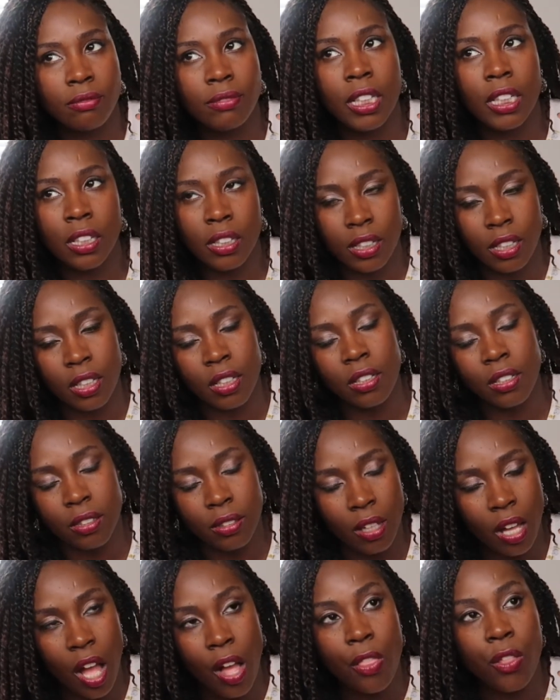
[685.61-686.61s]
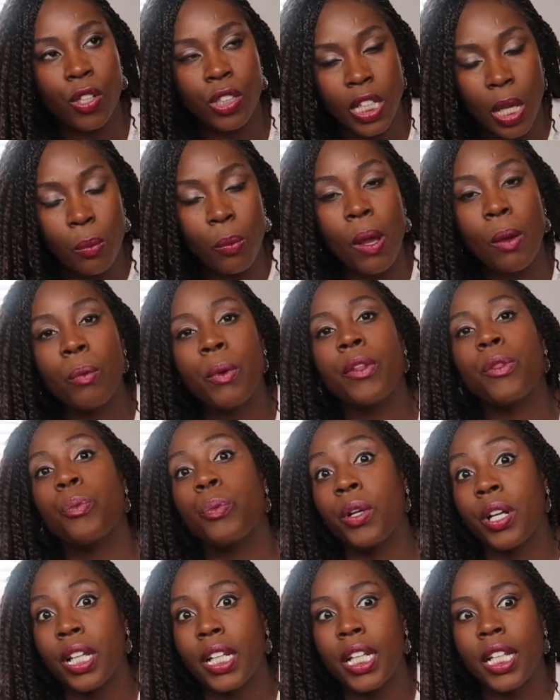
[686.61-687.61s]
the, the others I went
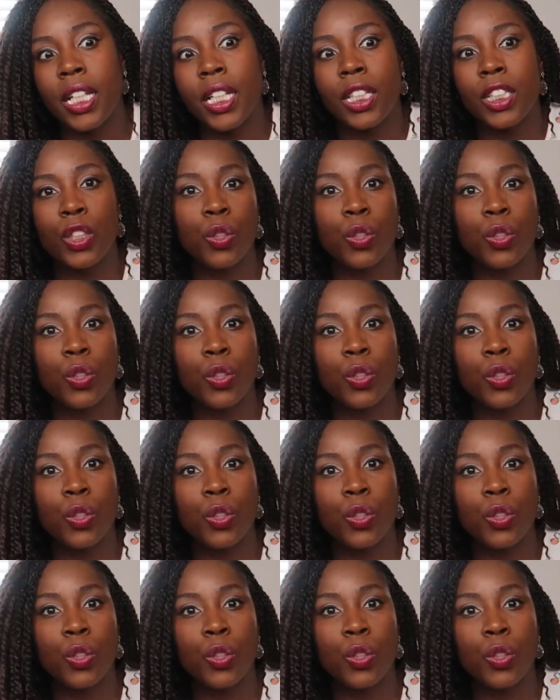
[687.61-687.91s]
with, we're gonna